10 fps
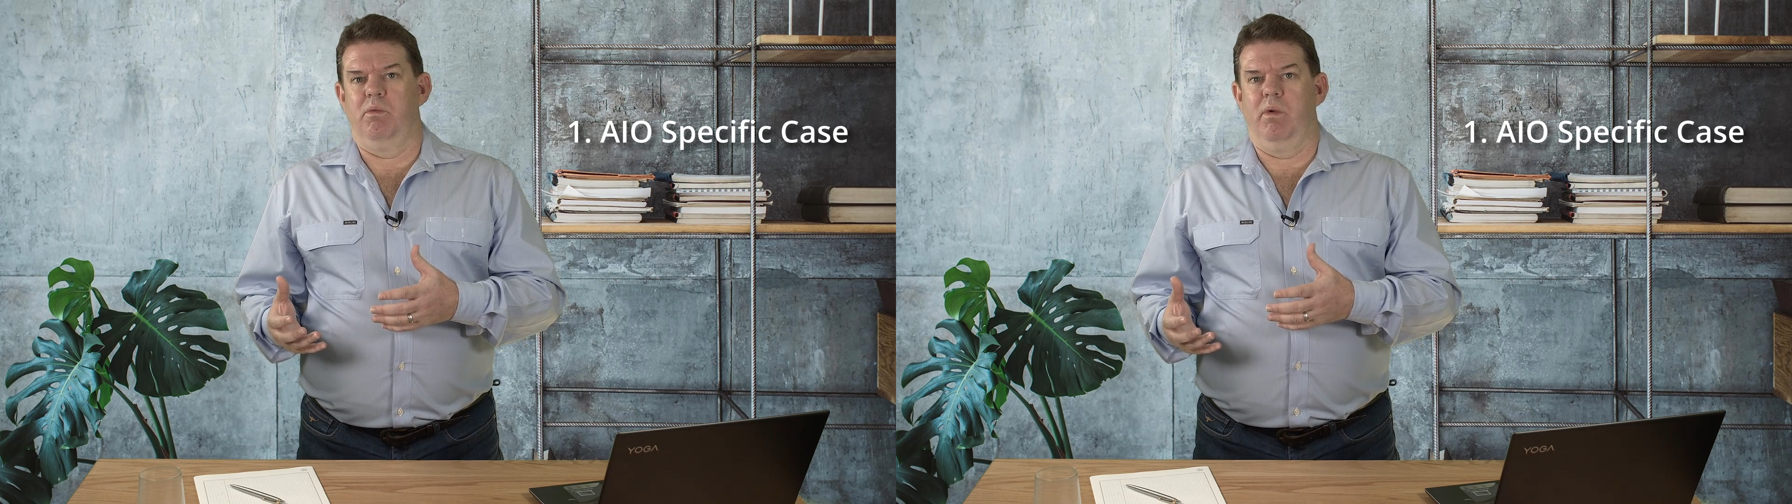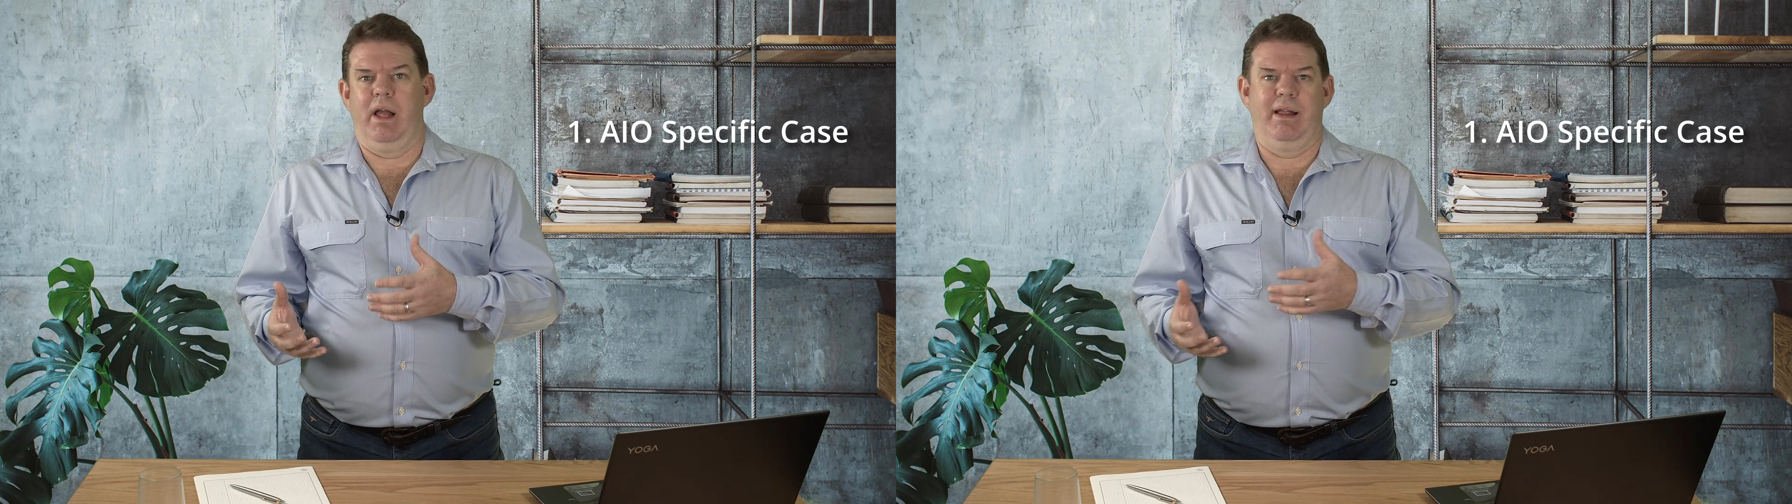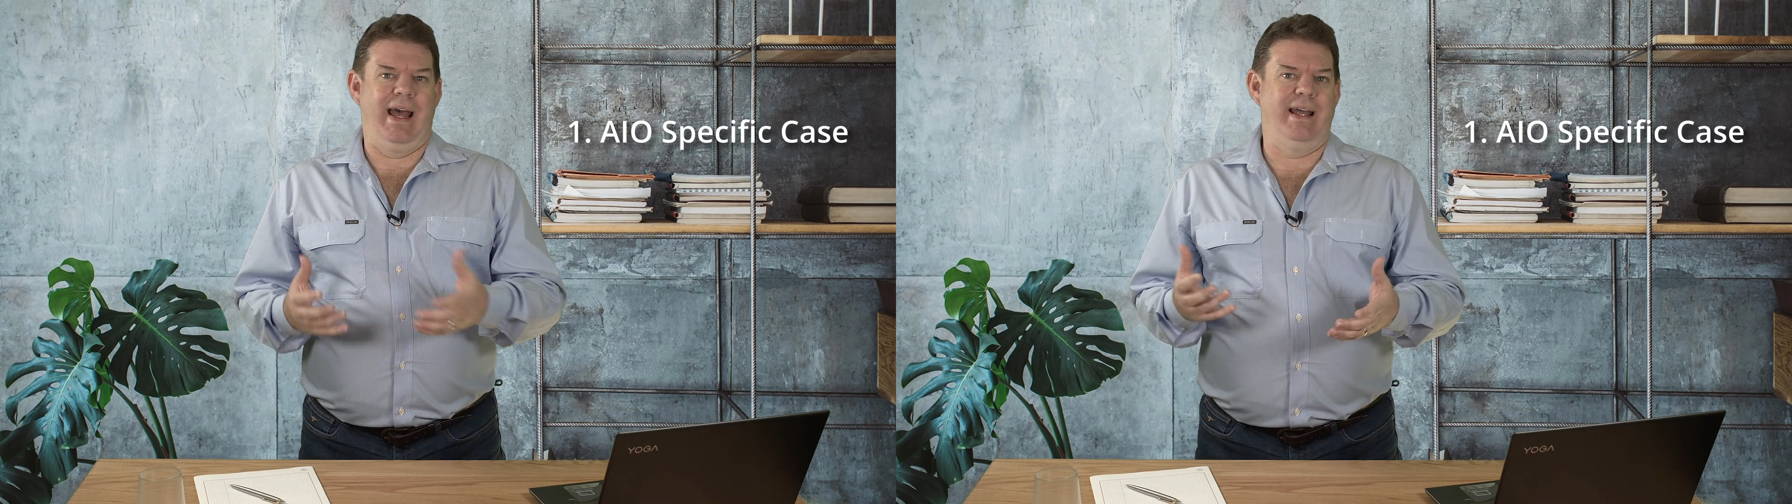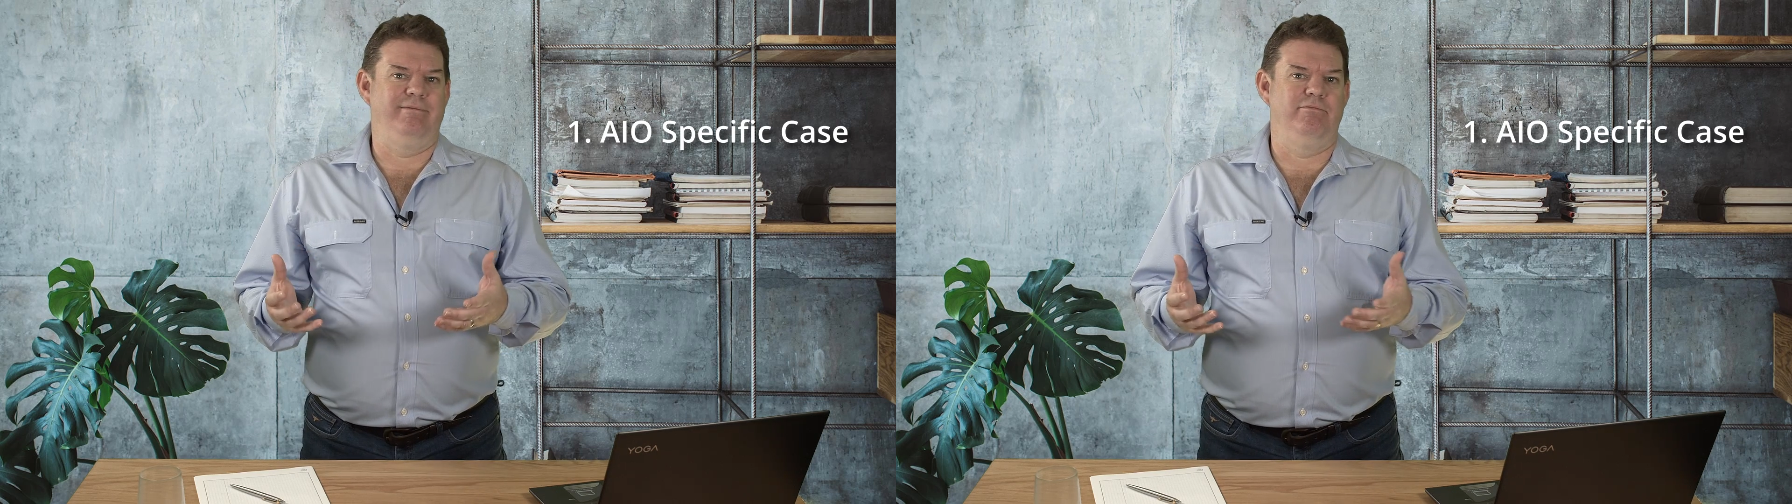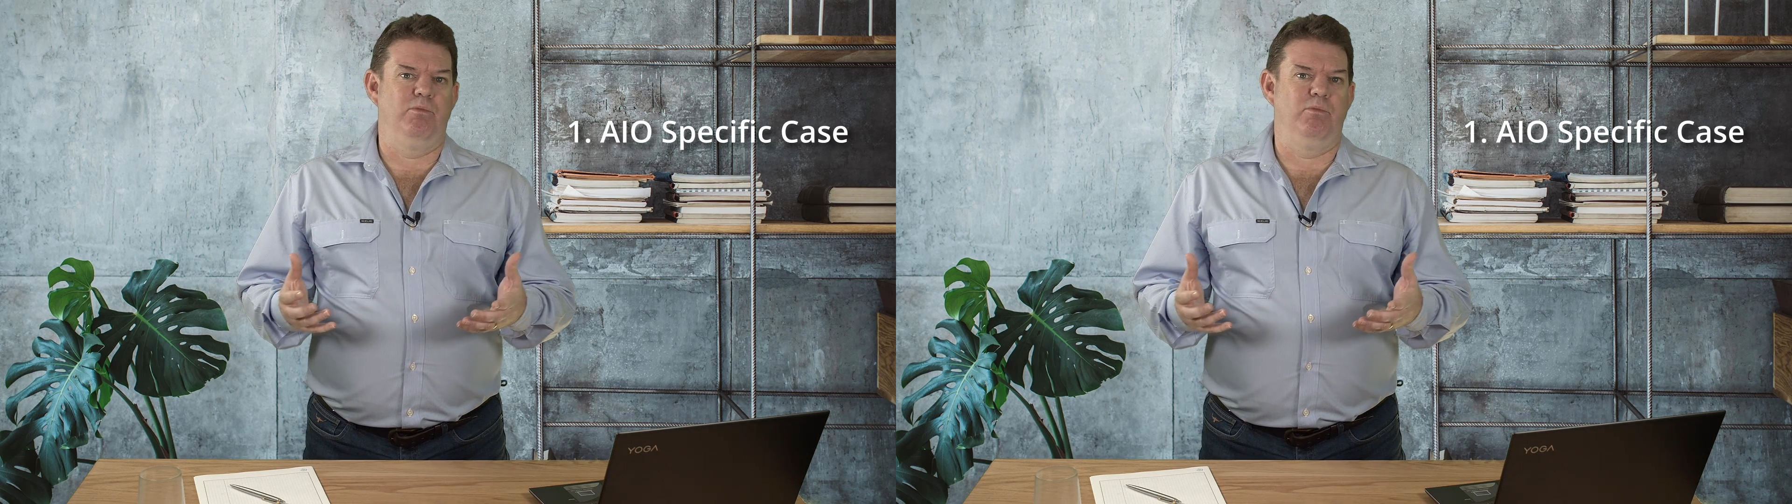had